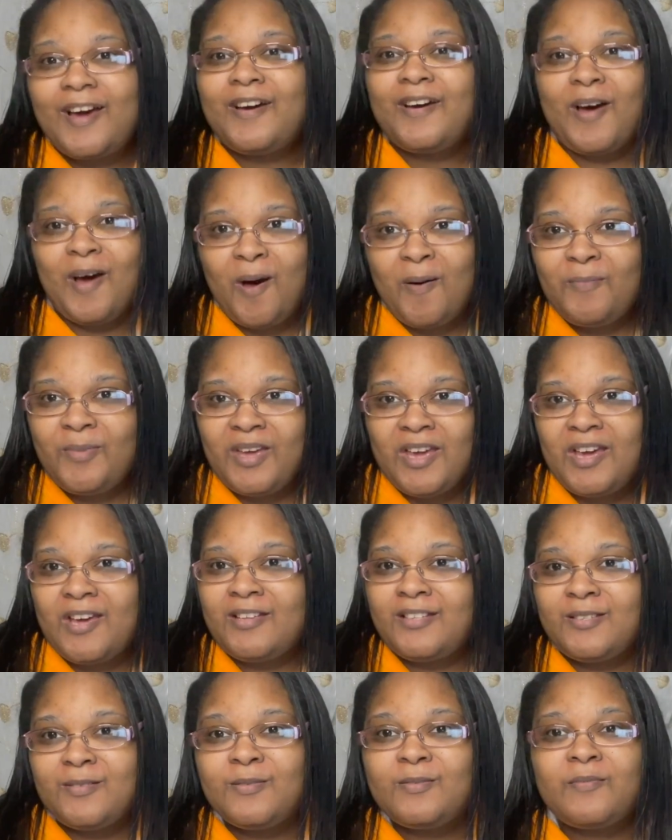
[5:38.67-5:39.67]
comment,
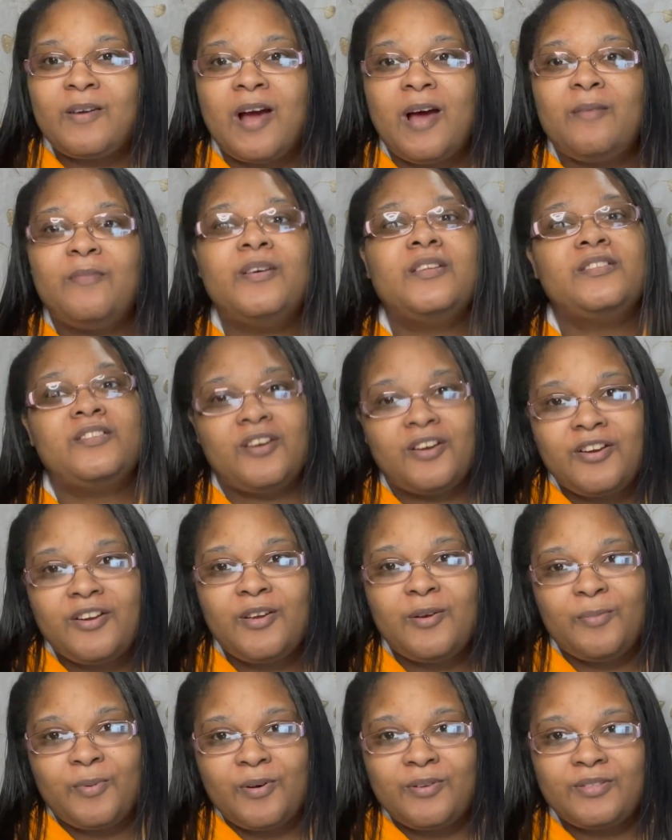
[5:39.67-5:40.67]
and subscribe, and turn on
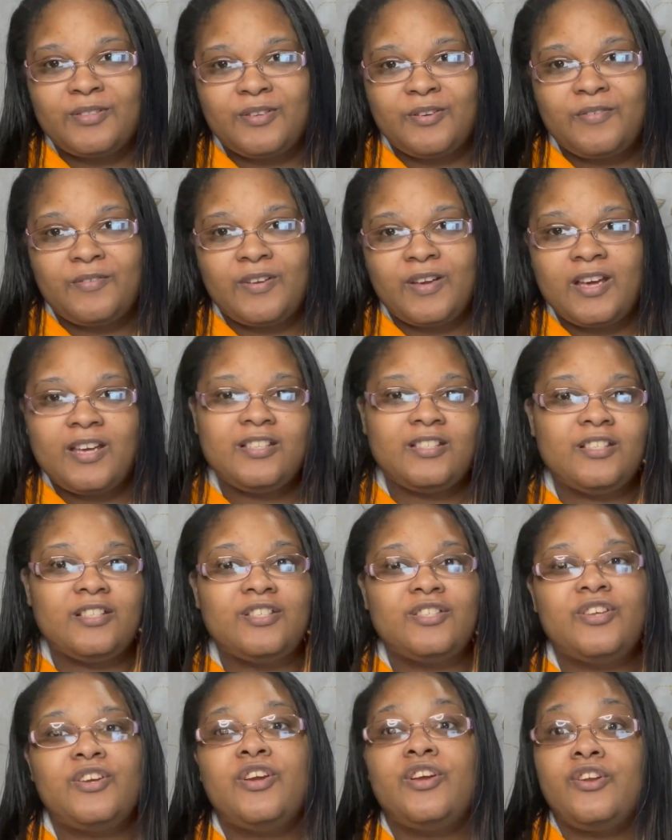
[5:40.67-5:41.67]
your post notifications
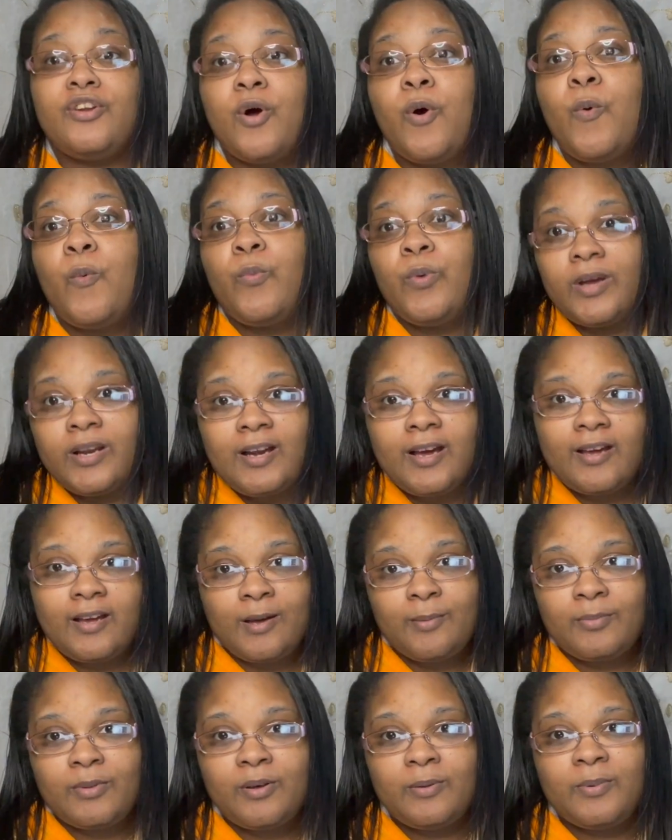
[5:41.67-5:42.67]
so you know when I
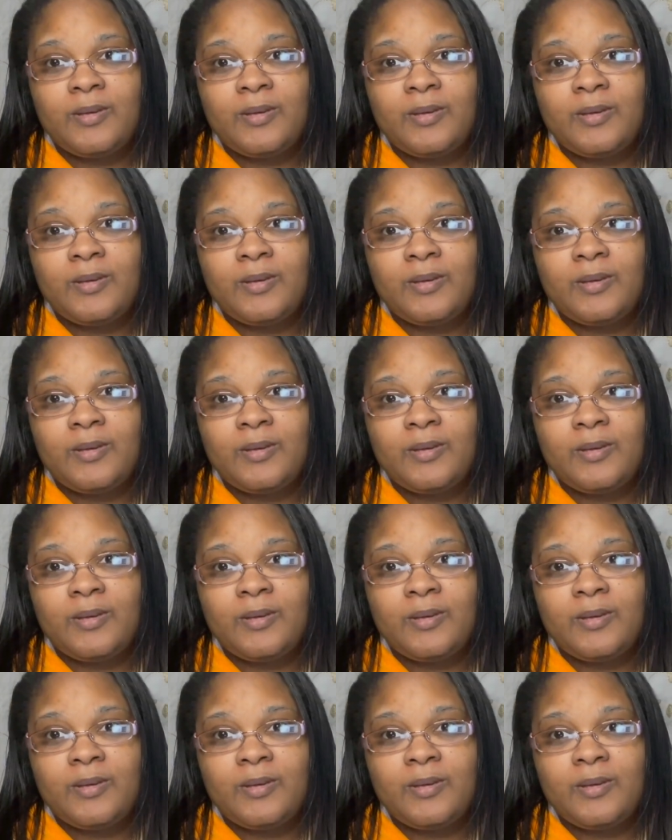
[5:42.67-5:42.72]
upload,